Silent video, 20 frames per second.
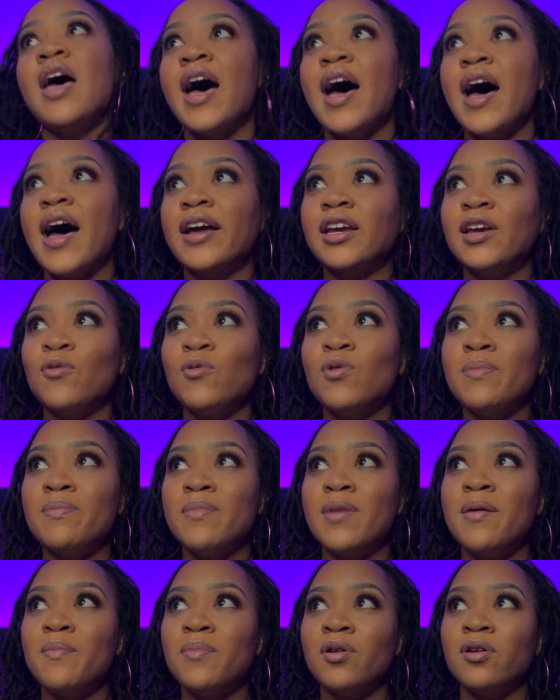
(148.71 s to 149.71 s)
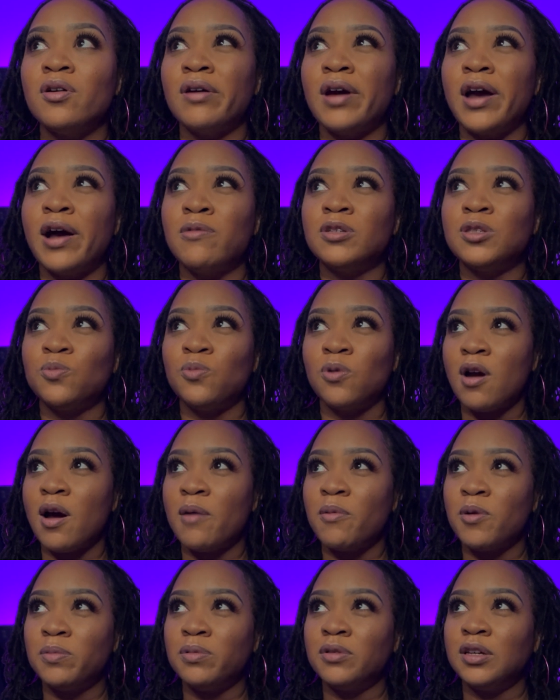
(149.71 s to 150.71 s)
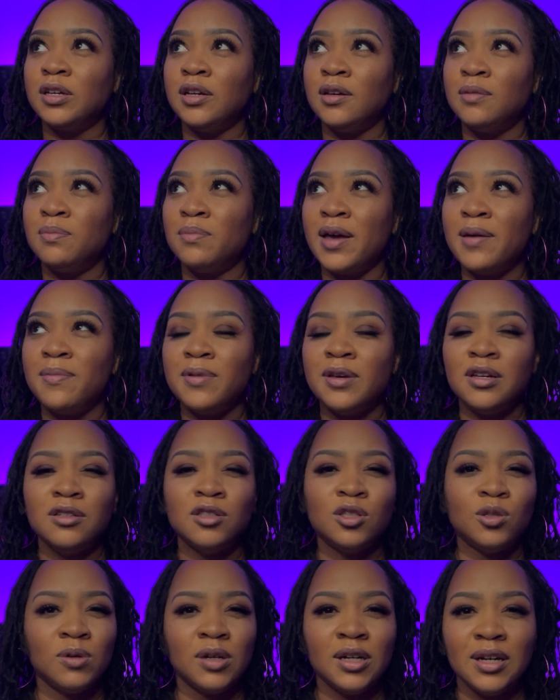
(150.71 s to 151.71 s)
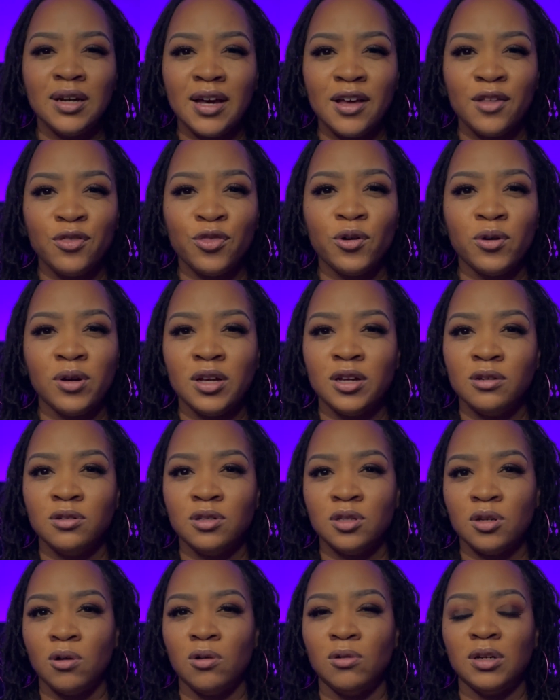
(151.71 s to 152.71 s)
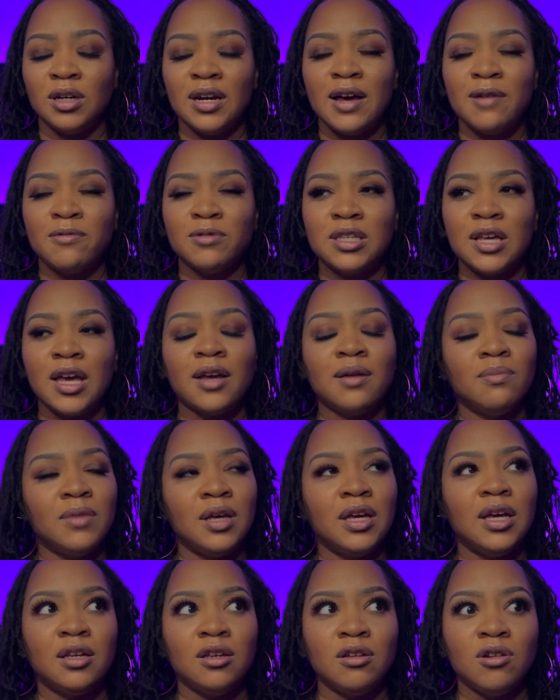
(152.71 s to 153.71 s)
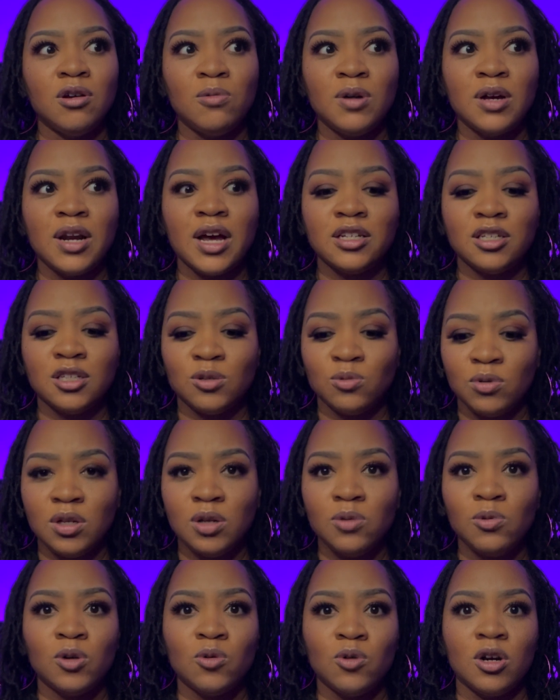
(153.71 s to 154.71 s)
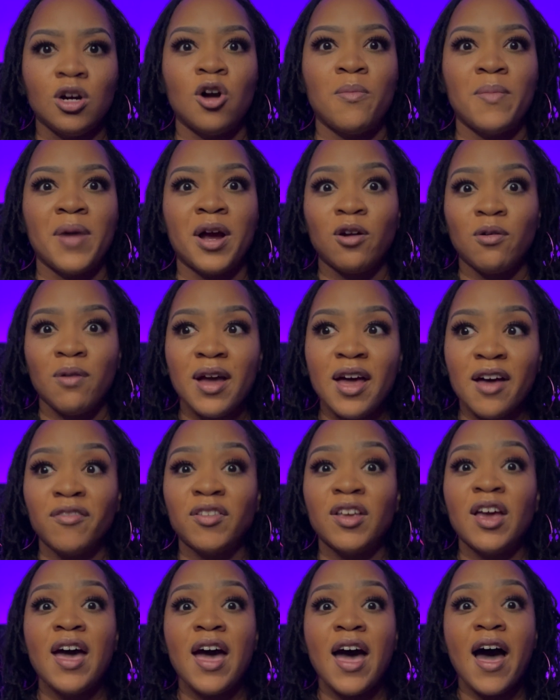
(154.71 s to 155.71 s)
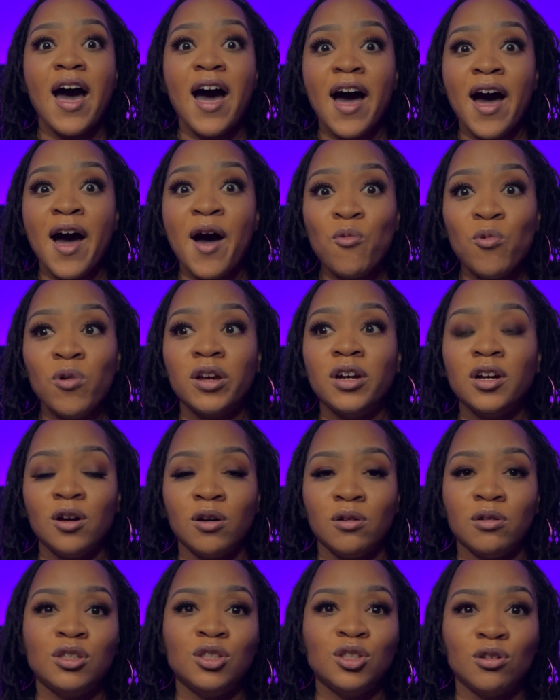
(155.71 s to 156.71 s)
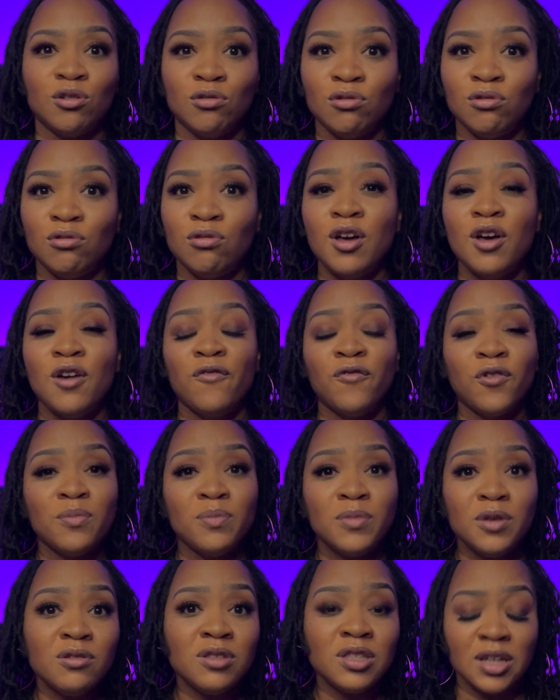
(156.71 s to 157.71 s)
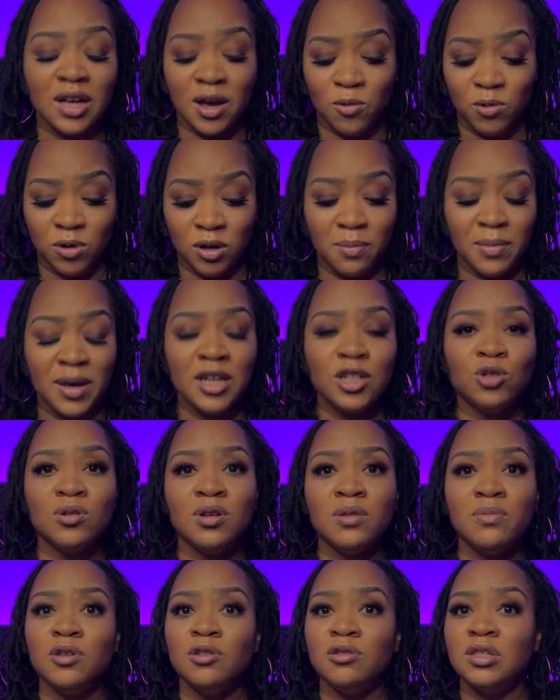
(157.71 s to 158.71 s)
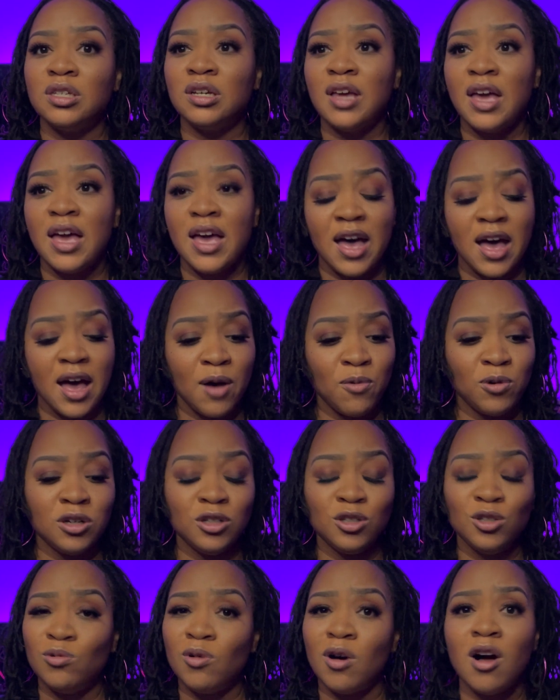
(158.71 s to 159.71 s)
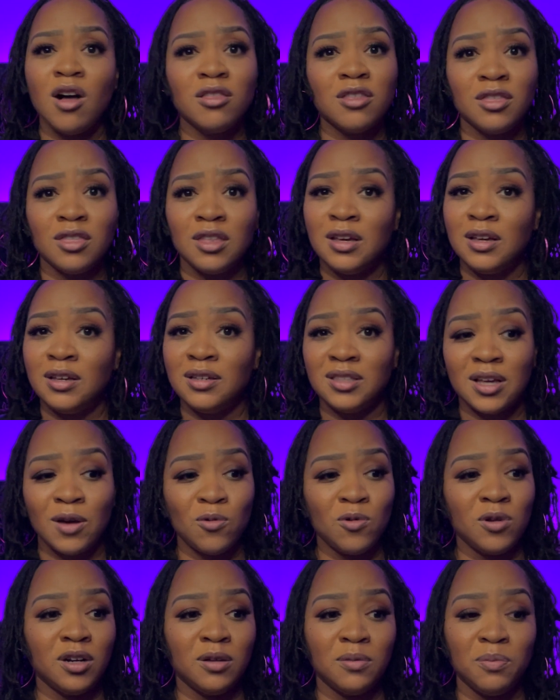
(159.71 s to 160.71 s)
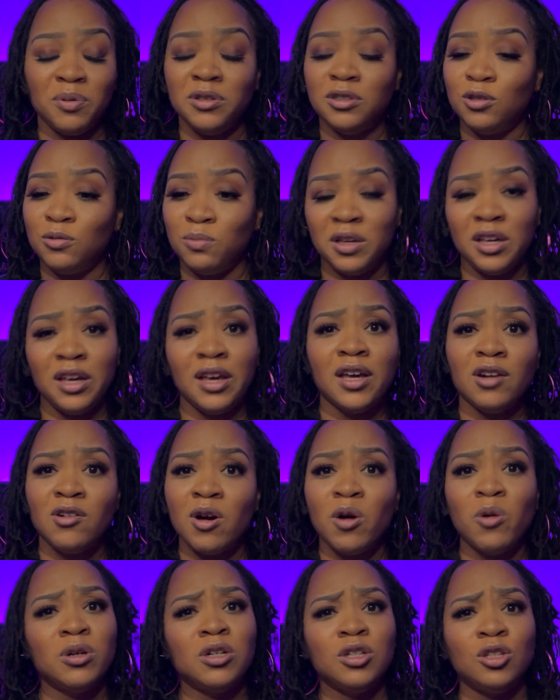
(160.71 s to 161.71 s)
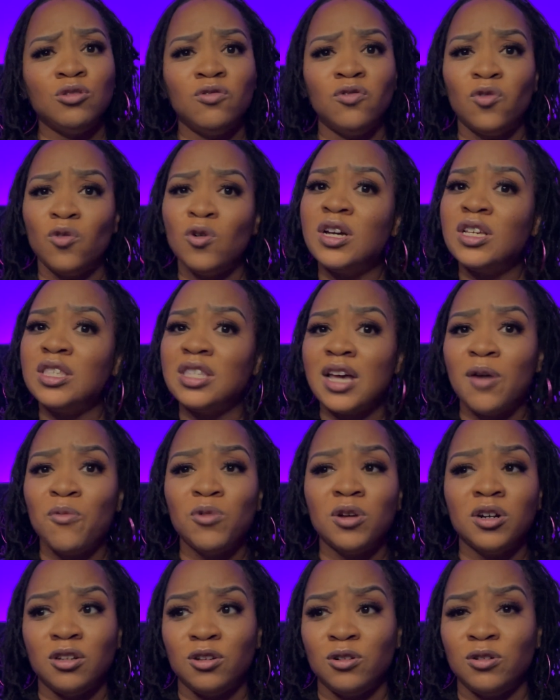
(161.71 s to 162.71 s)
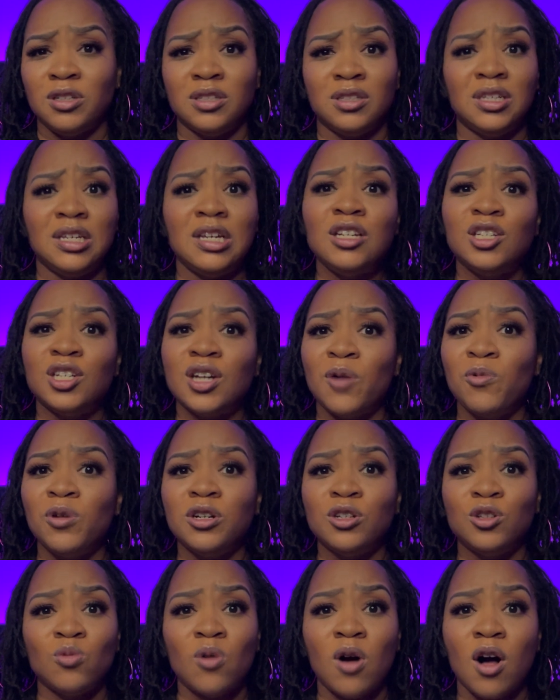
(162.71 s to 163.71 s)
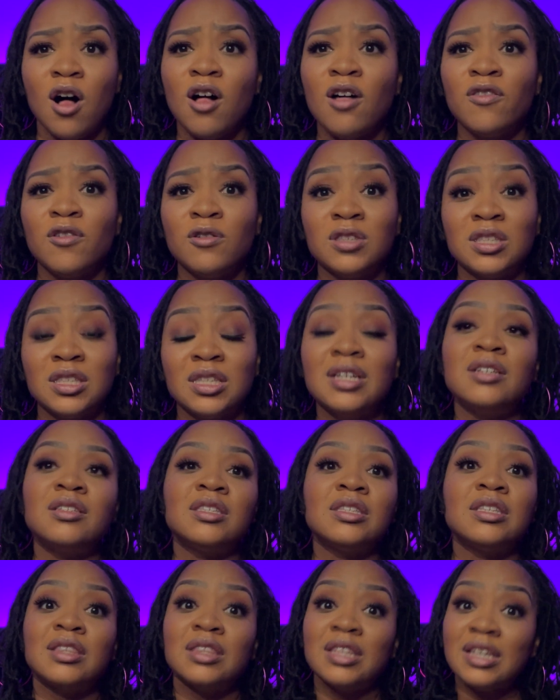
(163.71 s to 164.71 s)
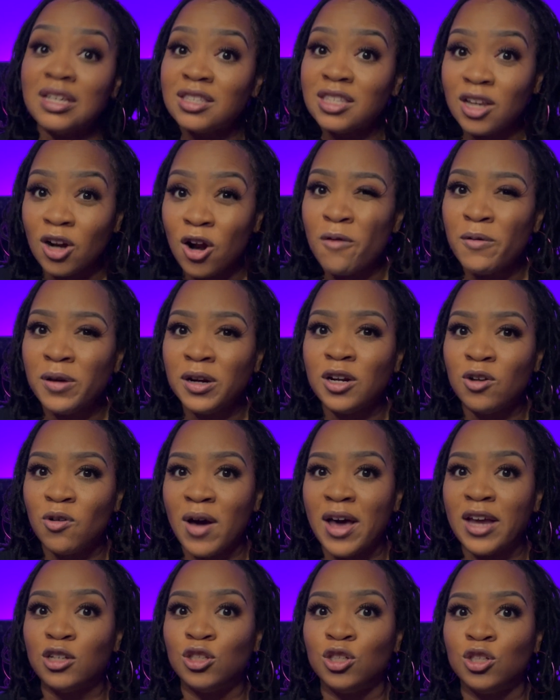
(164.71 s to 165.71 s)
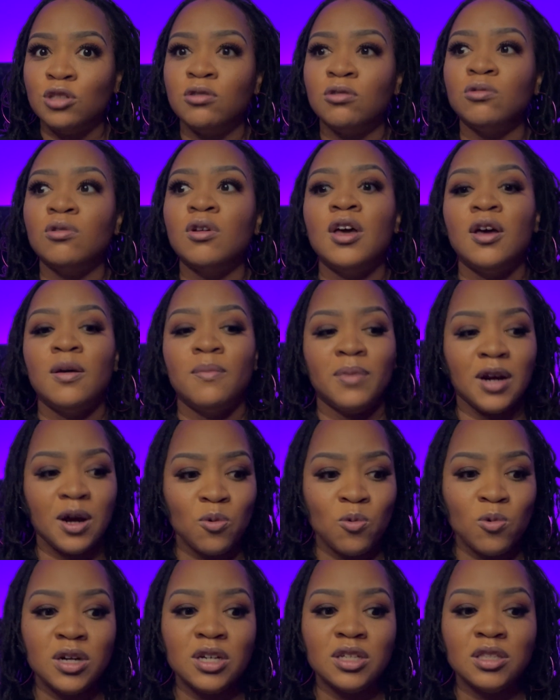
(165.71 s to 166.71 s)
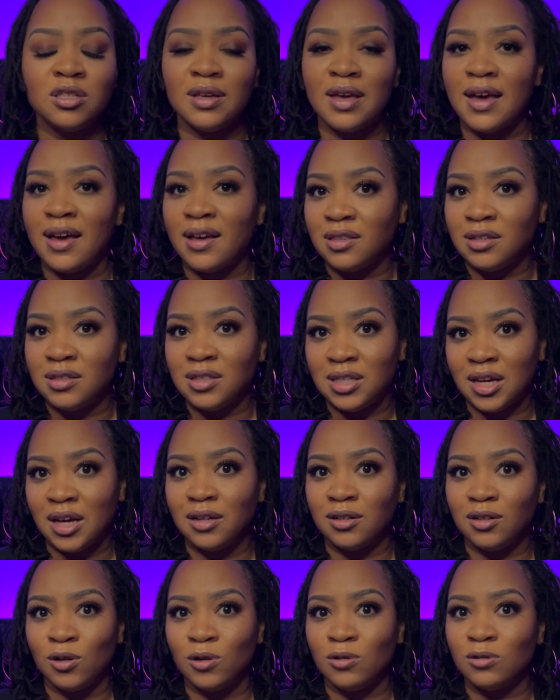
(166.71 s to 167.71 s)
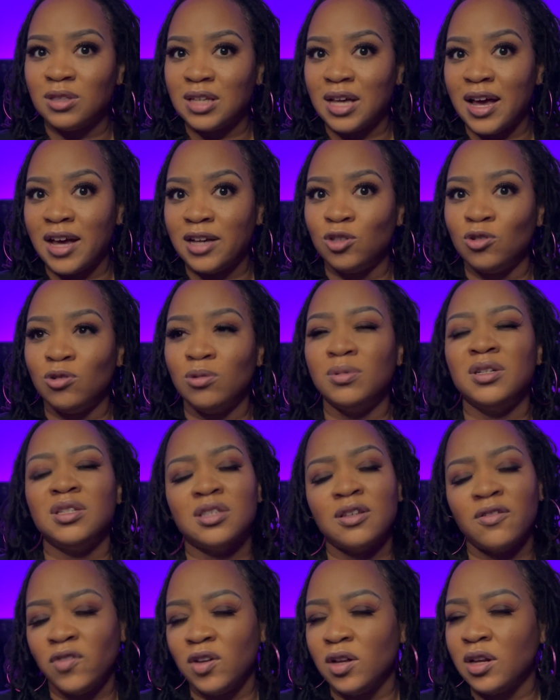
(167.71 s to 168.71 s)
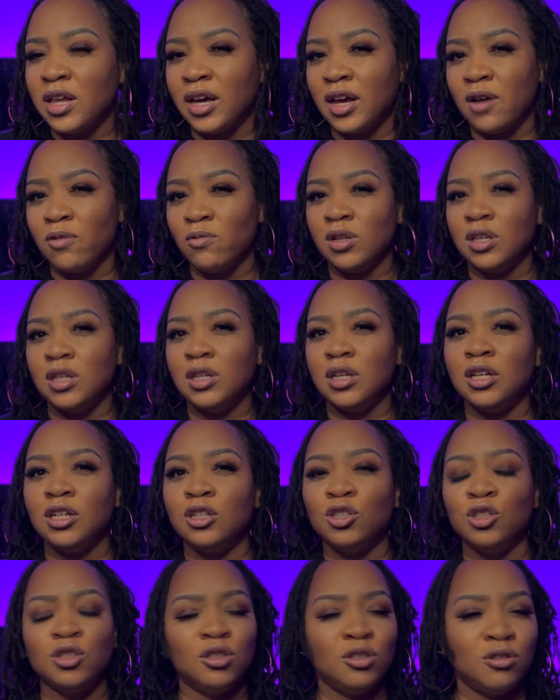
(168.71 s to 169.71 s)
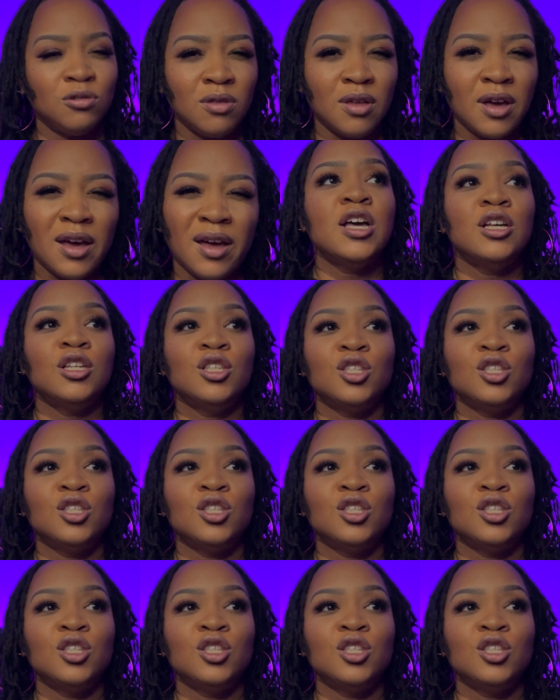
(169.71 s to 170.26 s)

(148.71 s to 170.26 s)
I can remember I was probably maybe 29, 30 years old, and I was like, man, you know what? I just really want to work on my craft. I want to go to school for music. I want to major in music. I want to do all the things. I want to do piano. I want to do voice. I want to learn to teach. I want to do all those things things that I already know how to do, but I wanted to add the technical side to it because I felt like I really needed to do that.